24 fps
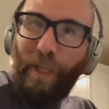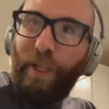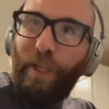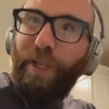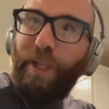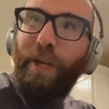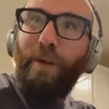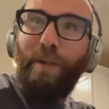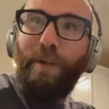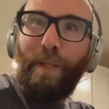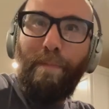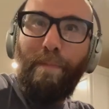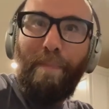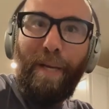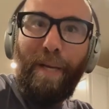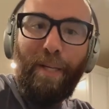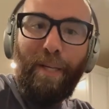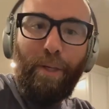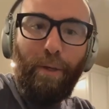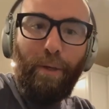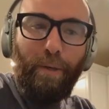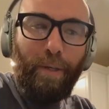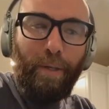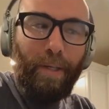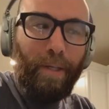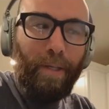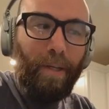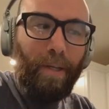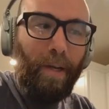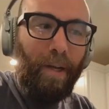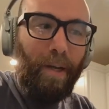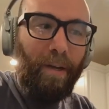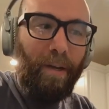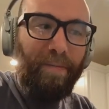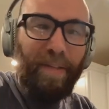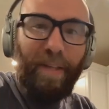share some pictures
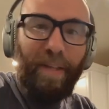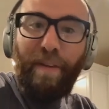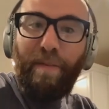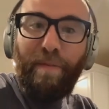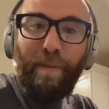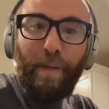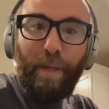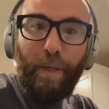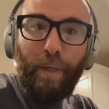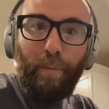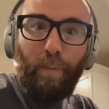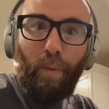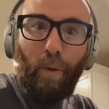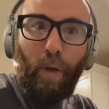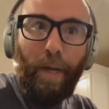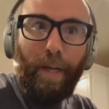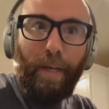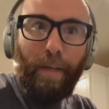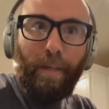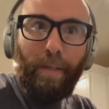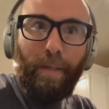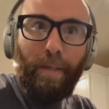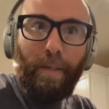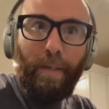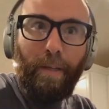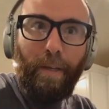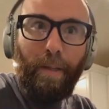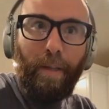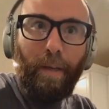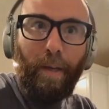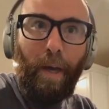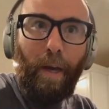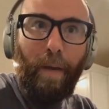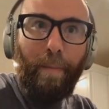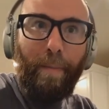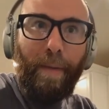of the finished product in
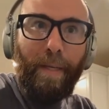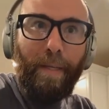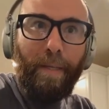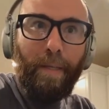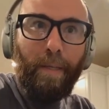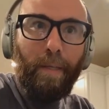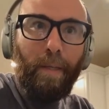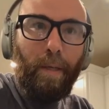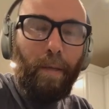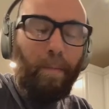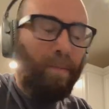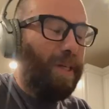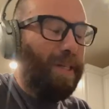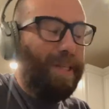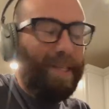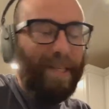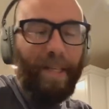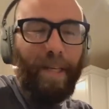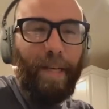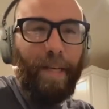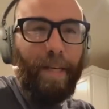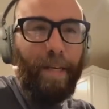the comments. Plus,